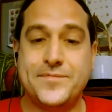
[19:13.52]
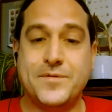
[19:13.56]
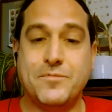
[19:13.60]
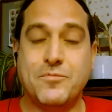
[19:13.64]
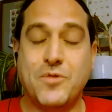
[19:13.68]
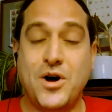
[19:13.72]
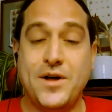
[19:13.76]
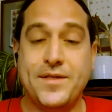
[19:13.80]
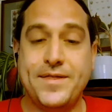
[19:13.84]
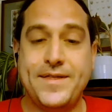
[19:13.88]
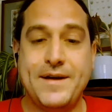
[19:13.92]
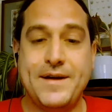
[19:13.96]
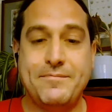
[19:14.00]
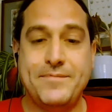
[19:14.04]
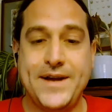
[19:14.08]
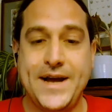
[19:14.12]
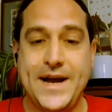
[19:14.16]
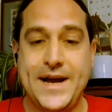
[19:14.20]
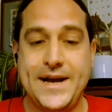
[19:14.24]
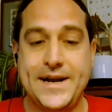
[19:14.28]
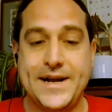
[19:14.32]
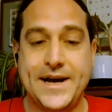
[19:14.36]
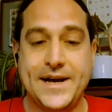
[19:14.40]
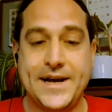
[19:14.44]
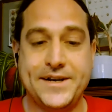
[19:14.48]
Waltham
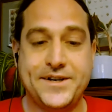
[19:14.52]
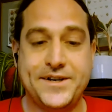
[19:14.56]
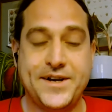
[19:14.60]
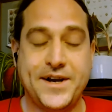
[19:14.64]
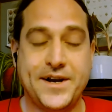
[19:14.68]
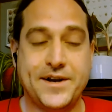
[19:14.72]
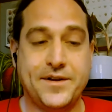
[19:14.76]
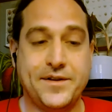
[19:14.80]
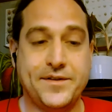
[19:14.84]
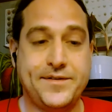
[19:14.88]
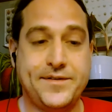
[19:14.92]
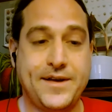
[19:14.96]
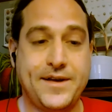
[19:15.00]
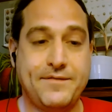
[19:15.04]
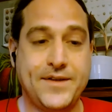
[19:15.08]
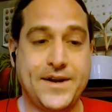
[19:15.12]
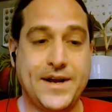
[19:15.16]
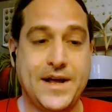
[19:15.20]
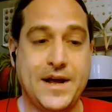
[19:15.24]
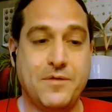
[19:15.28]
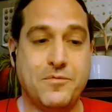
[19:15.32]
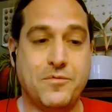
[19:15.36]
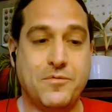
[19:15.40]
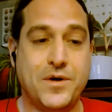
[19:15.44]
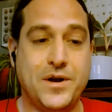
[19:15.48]
Data and Channel
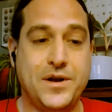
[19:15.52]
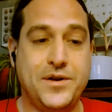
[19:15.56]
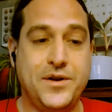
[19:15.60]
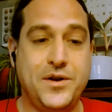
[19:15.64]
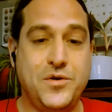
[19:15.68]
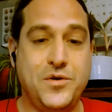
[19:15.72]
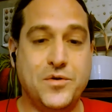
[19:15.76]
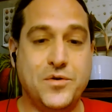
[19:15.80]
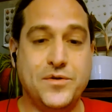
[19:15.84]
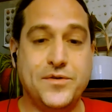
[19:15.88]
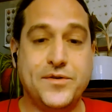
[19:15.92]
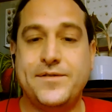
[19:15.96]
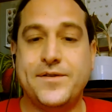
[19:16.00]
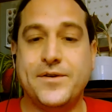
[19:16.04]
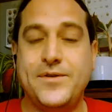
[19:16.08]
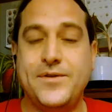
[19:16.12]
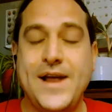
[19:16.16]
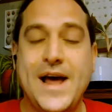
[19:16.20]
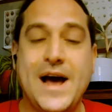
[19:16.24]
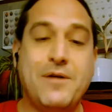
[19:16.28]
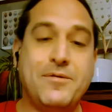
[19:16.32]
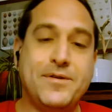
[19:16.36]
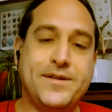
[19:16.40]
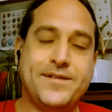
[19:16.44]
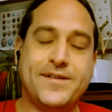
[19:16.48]
781 News. So
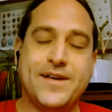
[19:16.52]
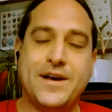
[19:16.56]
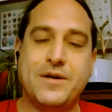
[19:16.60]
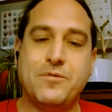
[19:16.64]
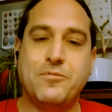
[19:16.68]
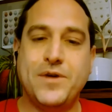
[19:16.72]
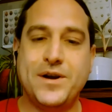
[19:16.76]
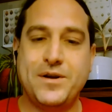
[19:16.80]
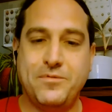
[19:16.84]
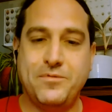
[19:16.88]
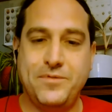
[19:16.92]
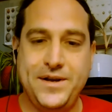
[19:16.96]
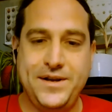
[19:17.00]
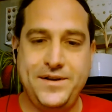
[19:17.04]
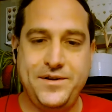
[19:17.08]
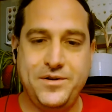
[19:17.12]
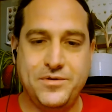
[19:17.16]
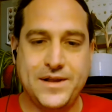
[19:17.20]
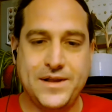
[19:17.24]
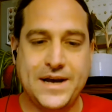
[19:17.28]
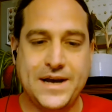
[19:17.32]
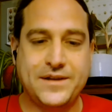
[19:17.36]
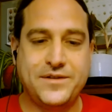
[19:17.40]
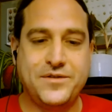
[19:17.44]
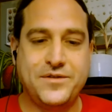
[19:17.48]
now it's like, what do we
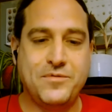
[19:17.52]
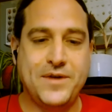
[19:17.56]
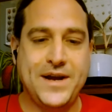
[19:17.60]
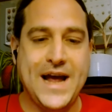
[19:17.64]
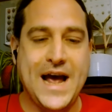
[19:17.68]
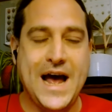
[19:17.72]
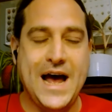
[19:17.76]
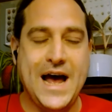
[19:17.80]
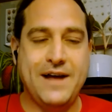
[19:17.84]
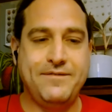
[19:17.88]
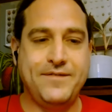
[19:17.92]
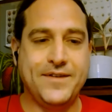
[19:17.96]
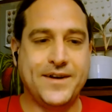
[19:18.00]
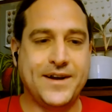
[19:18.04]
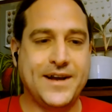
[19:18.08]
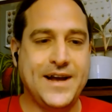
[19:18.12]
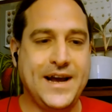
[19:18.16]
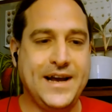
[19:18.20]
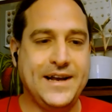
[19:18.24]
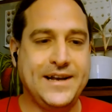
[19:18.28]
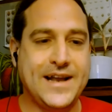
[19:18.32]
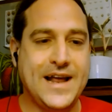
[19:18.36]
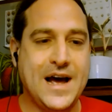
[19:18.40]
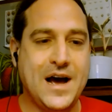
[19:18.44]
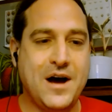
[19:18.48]
do? Like, do we
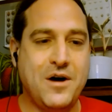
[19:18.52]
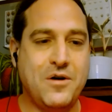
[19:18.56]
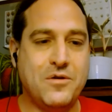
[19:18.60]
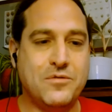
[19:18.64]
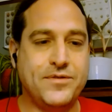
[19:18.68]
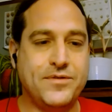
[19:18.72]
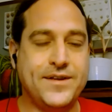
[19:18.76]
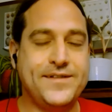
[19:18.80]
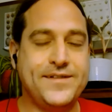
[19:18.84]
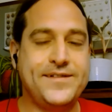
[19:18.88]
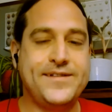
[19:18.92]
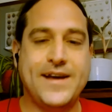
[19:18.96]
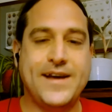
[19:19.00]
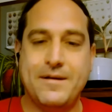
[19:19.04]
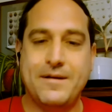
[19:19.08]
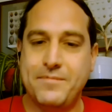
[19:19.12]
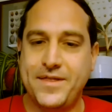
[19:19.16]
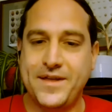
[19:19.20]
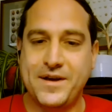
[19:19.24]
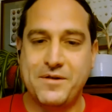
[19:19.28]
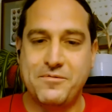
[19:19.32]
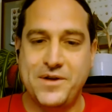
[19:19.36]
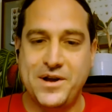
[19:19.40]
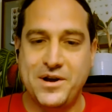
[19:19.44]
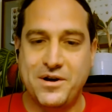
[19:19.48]
advocate now the same
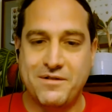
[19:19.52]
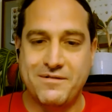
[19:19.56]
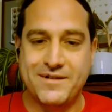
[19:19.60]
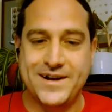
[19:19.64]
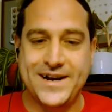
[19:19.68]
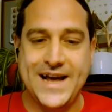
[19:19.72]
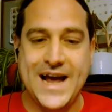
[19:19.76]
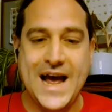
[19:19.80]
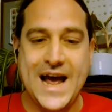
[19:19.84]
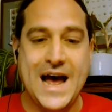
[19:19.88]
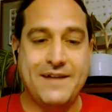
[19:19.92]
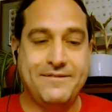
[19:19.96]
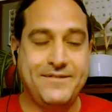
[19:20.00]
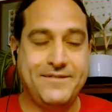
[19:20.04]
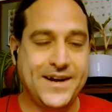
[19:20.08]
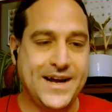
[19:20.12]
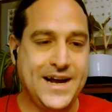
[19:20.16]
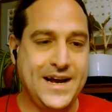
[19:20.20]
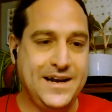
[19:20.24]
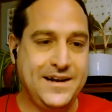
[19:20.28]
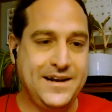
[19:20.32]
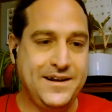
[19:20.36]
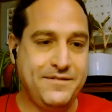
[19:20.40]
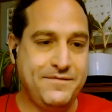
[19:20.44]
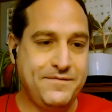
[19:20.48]
thing we already
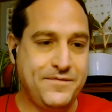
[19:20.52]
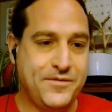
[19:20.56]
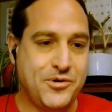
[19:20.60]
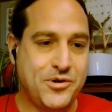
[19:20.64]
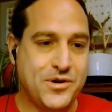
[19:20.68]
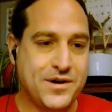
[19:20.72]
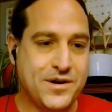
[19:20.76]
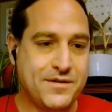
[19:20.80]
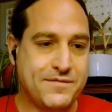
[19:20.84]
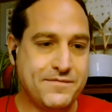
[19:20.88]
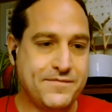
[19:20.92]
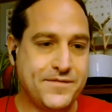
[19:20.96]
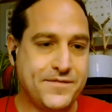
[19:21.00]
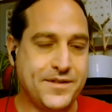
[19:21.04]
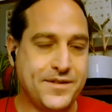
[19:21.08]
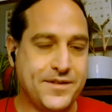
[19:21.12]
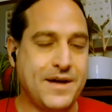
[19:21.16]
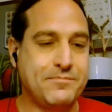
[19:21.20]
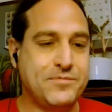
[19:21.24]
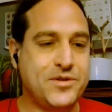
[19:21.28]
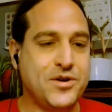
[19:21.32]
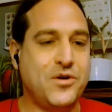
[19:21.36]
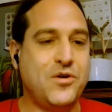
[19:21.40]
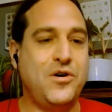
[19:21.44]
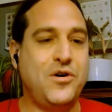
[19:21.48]
advocated for
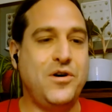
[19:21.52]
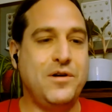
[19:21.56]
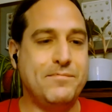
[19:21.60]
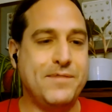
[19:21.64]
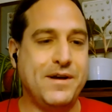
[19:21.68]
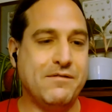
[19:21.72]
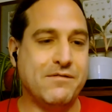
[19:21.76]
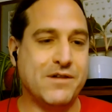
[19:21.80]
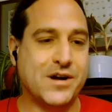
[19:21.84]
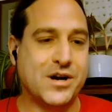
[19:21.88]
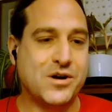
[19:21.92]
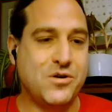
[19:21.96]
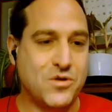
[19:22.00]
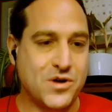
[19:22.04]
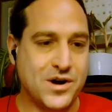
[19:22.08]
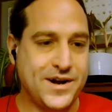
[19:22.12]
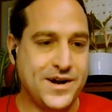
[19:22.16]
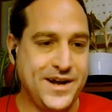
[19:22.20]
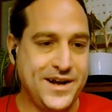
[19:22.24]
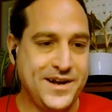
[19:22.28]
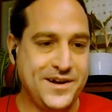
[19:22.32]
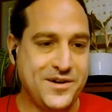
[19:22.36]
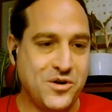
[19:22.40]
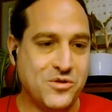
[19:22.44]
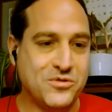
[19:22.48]
them to all be
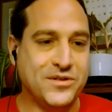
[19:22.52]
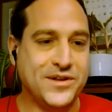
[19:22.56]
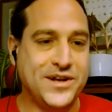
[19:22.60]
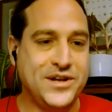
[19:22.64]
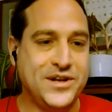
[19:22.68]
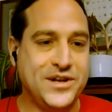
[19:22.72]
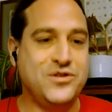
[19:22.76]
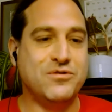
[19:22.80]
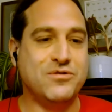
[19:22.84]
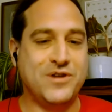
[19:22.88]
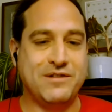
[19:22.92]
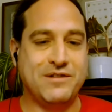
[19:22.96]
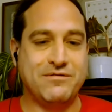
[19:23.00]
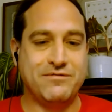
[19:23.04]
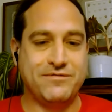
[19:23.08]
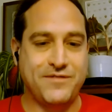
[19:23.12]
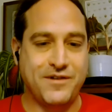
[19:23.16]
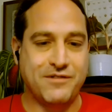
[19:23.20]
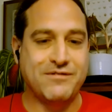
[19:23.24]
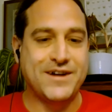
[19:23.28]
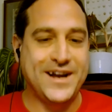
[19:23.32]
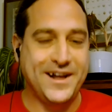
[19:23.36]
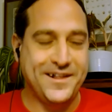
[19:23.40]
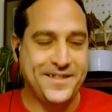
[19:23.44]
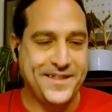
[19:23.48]
recorded, only do it
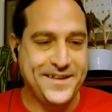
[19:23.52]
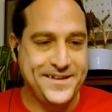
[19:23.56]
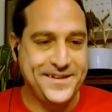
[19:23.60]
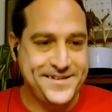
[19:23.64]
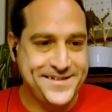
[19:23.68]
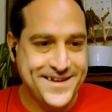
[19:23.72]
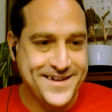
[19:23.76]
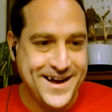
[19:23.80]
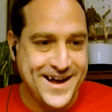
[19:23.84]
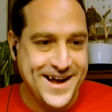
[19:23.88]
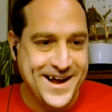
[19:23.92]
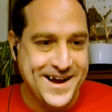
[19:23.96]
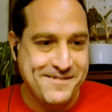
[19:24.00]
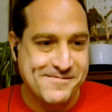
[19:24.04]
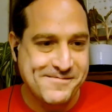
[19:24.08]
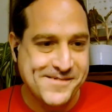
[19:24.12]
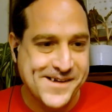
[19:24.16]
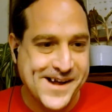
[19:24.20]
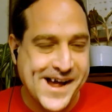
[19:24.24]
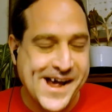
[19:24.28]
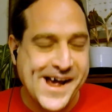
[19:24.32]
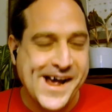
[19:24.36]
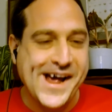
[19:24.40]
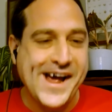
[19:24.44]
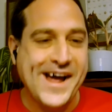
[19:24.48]
for real this time?
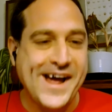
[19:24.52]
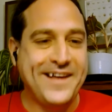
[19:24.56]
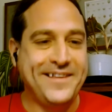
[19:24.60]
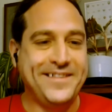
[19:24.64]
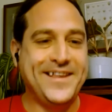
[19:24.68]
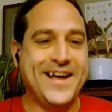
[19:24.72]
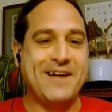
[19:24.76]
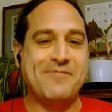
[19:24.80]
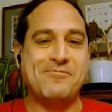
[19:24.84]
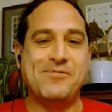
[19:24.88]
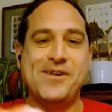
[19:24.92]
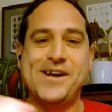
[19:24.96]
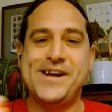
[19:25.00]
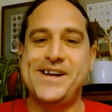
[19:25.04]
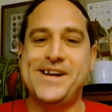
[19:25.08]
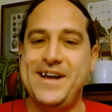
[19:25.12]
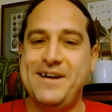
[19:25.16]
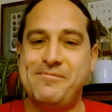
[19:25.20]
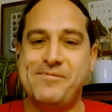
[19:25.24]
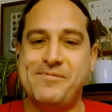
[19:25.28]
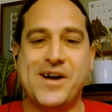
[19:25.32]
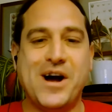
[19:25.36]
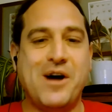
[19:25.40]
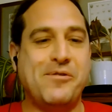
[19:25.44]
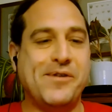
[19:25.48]
And then we
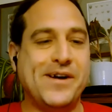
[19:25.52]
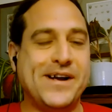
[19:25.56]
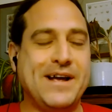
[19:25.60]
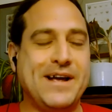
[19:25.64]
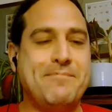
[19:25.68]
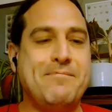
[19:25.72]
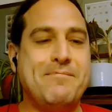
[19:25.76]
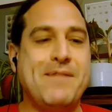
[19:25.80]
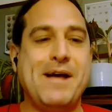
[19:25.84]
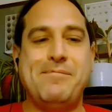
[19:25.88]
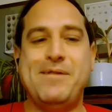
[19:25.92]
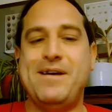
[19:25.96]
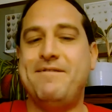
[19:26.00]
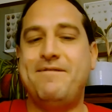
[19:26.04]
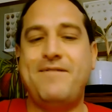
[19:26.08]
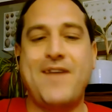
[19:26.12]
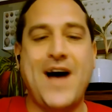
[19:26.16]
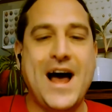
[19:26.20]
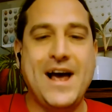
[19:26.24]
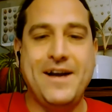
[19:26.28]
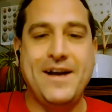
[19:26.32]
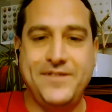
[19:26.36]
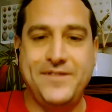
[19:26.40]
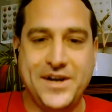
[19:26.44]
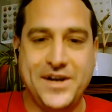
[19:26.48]
keep going and maybe
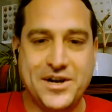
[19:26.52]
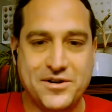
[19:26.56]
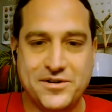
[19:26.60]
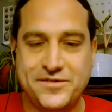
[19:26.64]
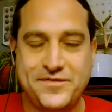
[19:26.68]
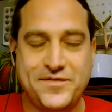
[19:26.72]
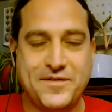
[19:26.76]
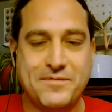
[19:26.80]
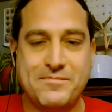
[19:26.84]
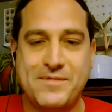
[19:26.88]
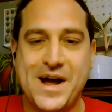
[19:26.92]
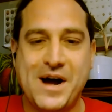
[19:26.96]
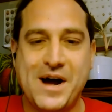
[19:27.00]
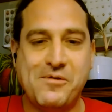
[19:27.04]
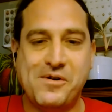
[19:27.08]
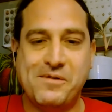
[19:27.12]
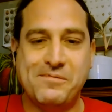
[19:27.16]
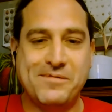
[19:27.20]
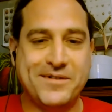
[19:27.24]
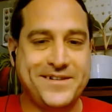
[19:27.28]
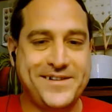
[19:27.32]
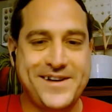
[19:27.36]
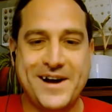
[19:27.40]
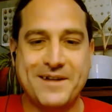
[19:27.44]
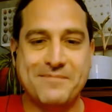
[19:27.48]
5 years from now, we'll
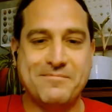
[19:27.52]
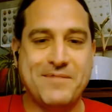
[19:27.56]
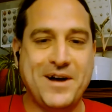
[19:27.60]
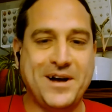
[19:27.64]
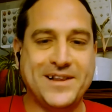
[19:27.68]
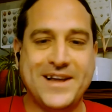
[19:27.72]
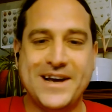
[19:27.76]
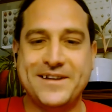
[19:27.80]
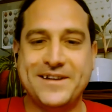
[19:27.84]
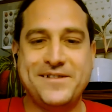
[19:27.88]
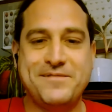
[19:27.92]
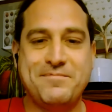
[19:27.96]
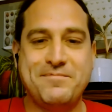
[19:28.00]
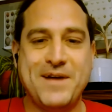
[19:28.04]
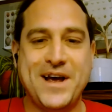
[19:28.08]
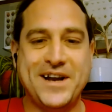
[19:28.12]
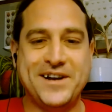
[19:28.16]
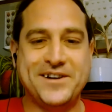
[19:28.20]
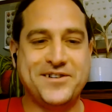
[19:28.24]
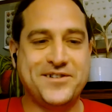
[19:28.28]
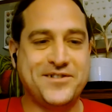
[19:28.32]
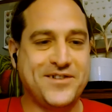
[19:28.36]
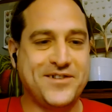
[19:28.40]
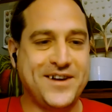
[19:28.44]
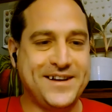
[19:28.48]
be talking about like
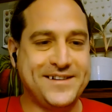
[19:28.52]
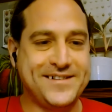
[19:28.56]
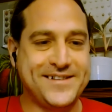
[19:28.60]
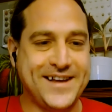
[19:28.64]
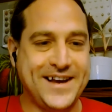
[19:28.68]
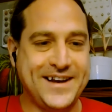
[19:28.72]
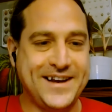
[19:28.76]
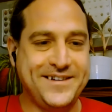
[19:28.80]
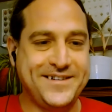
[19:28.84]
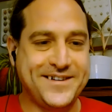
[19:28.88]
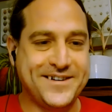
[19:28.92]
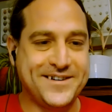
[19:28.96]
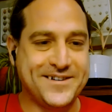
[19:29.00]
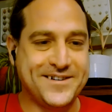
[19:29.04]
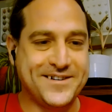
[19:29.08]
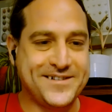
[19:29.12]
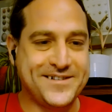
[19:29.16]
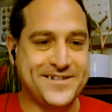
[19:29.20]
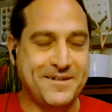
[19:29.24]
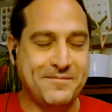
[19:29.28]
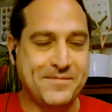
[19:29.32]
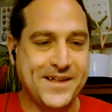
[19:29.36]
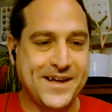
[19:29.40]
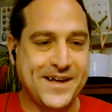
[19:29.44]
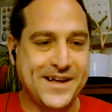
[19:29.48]
Spanish translation or
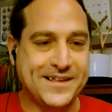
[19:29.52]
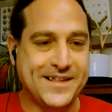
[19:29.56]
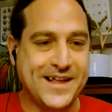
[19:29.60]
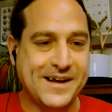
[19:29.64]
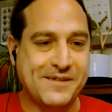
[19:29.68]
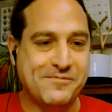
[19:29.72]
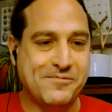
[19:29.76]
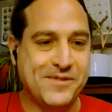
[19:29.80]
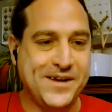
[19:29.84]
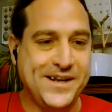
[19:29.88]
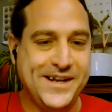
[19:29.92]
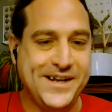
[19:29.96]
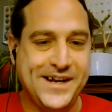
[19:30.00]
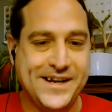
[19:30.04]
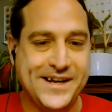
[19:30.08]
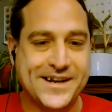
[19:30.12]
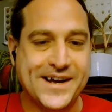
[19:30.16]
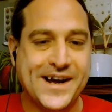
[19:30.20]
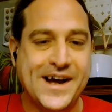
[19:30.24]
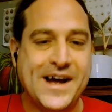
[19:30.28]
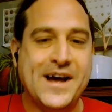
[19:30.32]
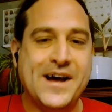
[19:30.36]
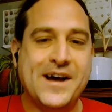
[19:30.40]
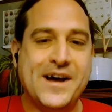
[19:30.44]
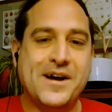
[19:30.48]
something. Like we need
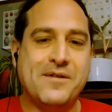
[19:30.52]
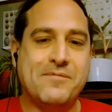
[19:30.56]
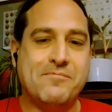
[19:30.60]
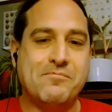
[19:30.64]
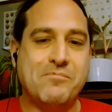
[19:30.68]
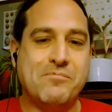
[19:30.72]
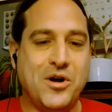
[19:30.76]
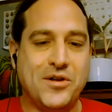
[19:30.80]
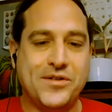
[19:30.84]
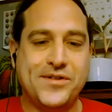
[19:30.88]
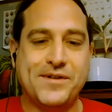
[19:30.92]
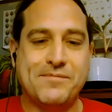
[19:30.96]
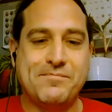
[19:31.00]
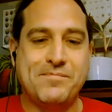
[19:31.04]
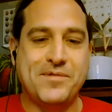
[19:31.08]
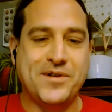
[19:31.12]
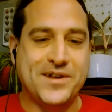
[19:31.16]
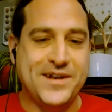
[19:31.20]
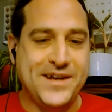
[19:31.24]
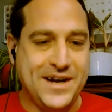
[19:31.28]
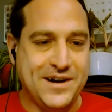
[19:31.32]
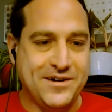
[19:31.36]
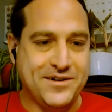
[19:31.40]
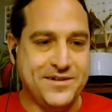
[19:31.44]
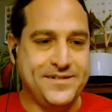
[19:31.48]

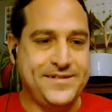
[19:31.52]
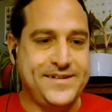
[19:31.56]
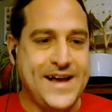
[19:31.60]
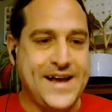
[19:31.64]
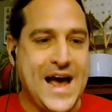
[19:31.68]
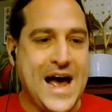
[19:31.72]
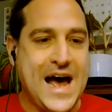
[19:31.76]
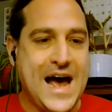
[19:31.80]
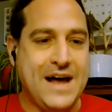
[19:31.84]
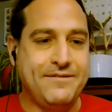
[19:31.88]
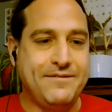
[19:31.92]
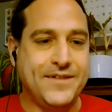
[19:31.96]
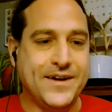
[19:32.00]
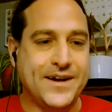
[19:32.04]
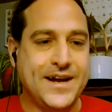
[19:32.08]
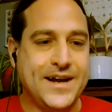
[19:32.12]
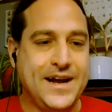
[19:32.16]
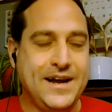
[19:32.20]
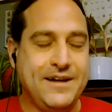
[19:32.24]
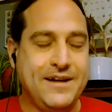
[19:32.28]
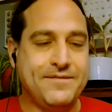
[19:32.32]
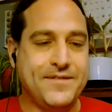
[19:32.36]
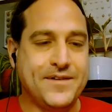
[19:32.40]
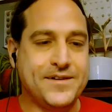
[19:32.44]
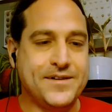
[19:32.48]
multiple years to
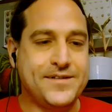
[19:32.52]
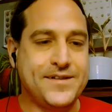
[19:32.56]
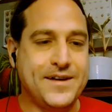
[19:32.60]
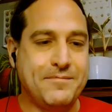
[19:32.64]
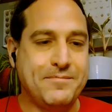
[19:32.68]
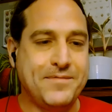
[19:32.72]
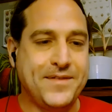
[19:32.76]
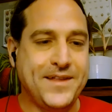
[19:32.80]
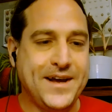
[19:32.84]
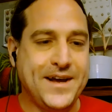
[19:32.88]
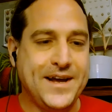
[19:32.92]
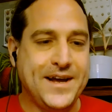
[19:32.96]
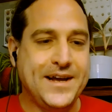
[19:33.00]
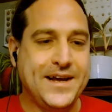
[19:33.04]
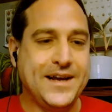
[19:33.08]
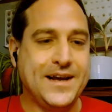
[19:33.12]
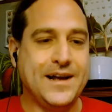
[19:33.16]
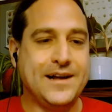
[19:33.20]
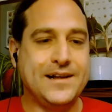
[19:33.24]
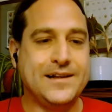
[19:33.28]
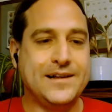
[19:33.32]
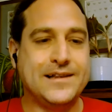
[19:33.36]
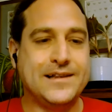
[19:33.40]
advocate for something